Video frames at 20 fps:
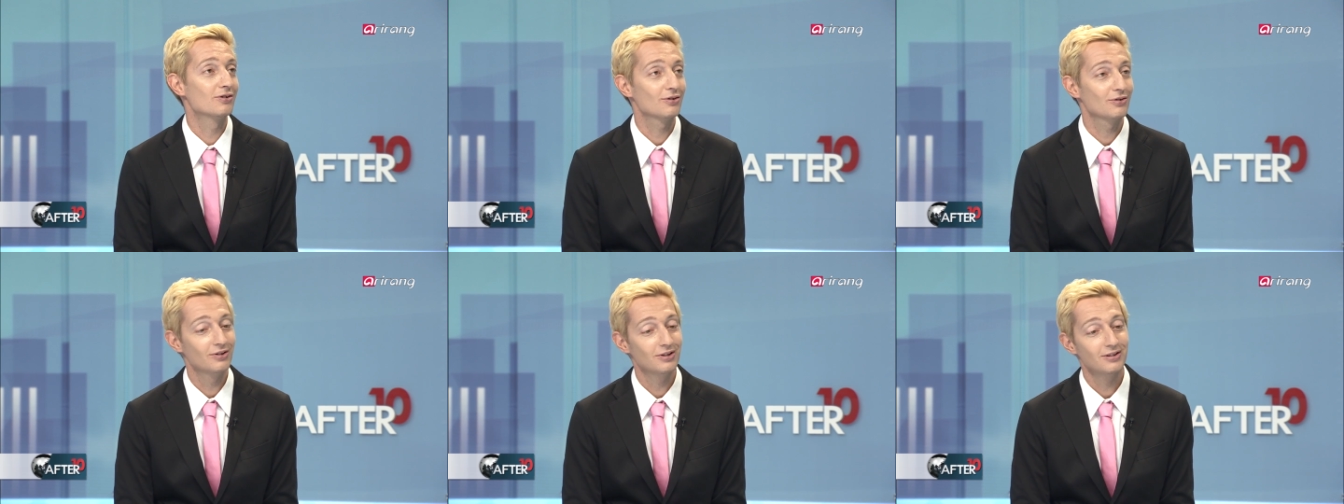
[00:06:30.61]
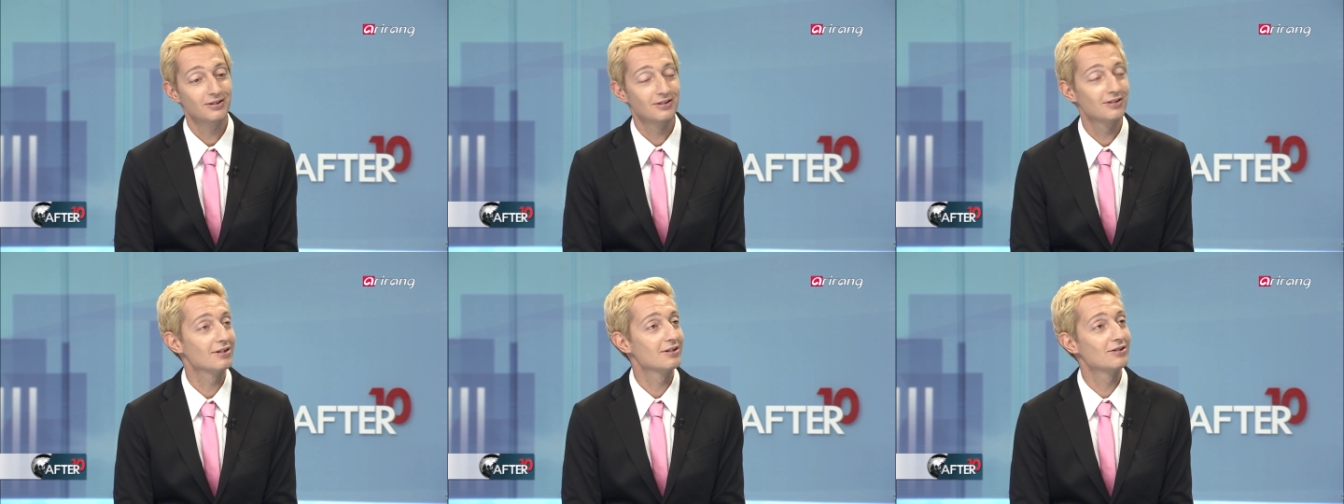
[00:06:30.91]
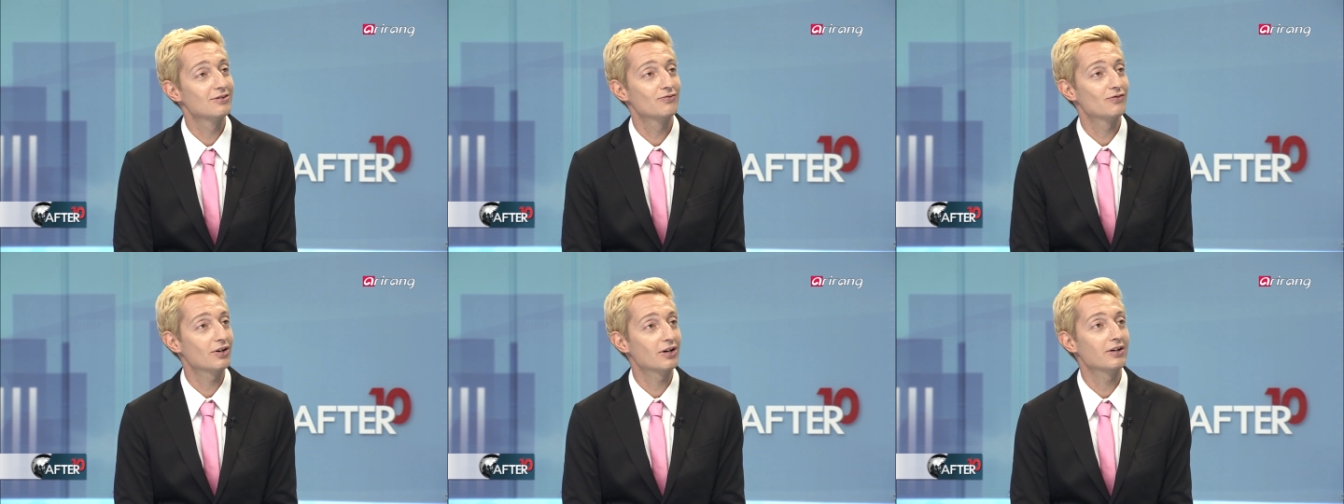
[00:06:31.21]
Sure. So this
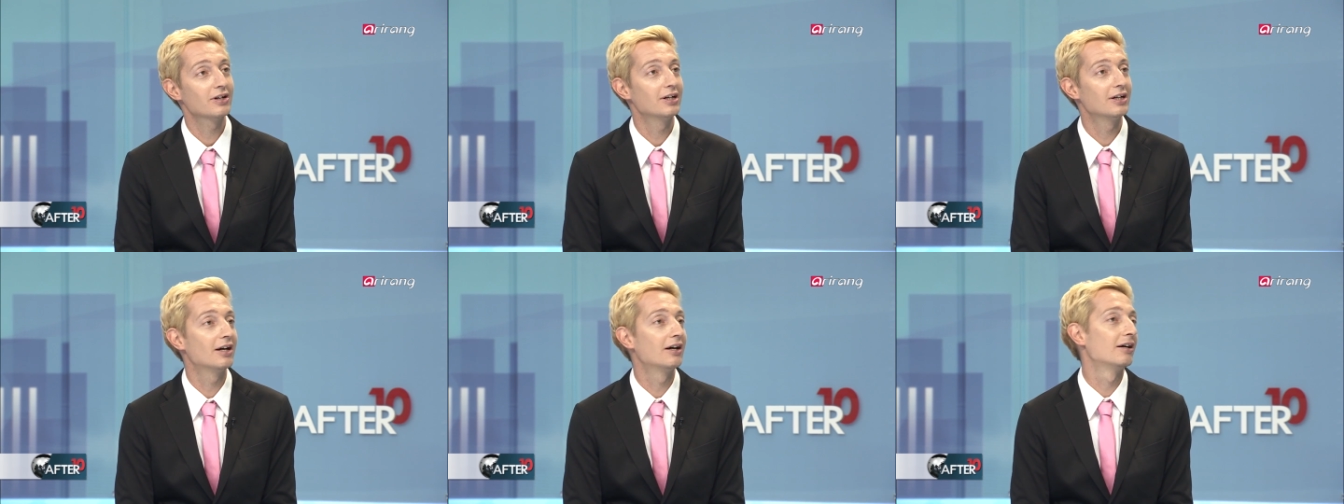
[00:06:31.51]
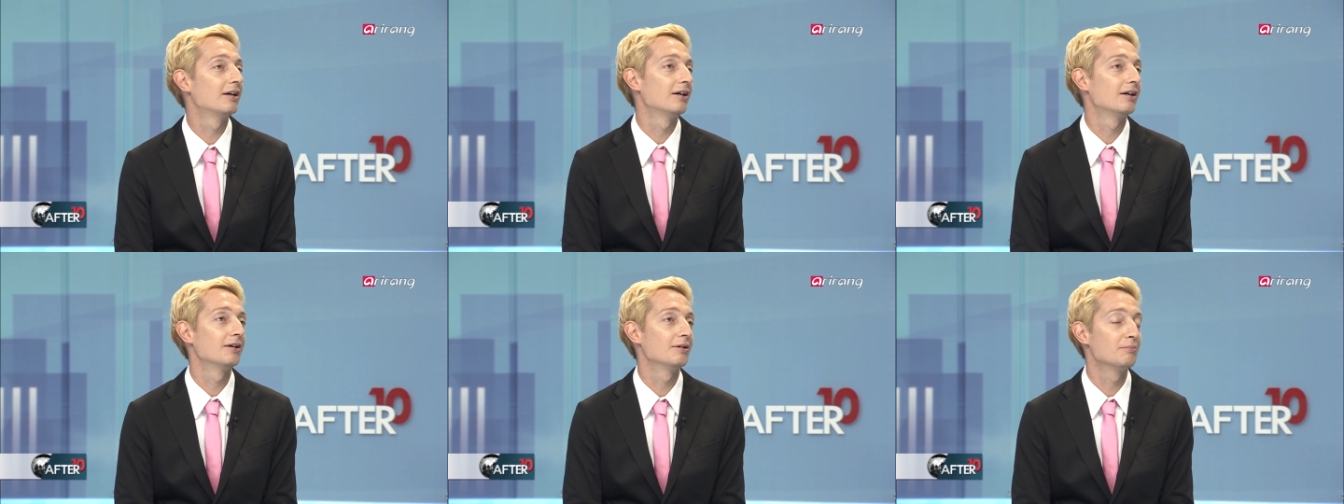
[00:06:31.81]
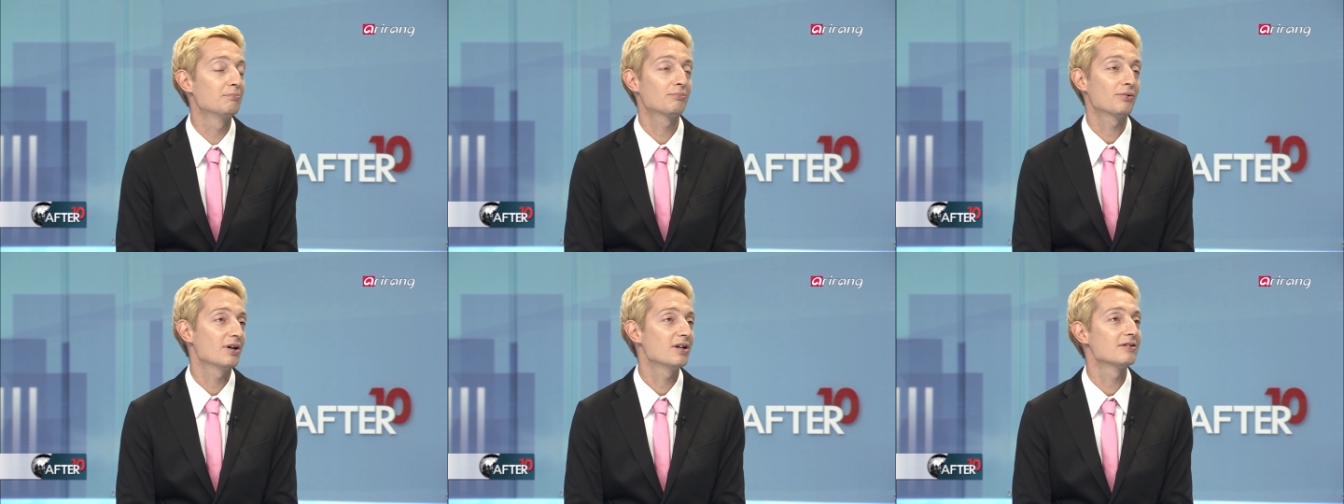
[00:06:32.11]
is very
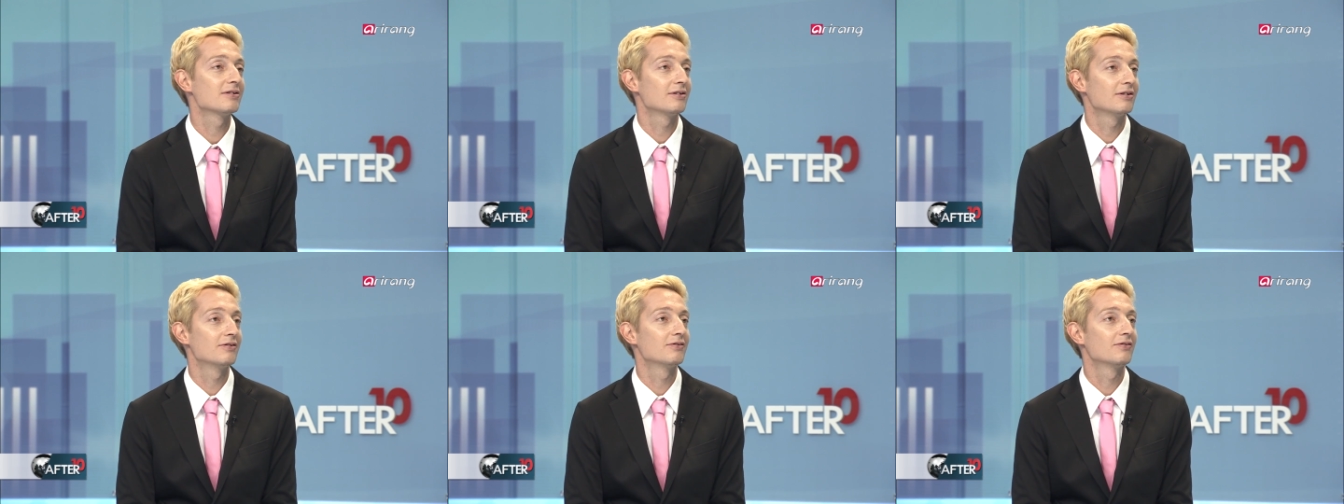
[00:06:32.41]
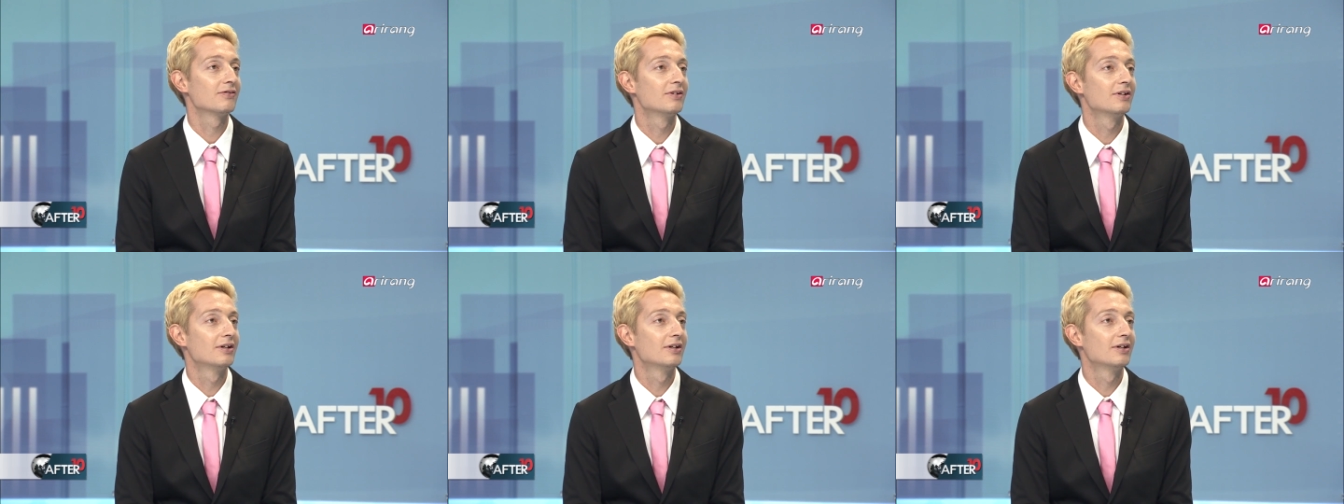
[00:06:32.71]
impressive.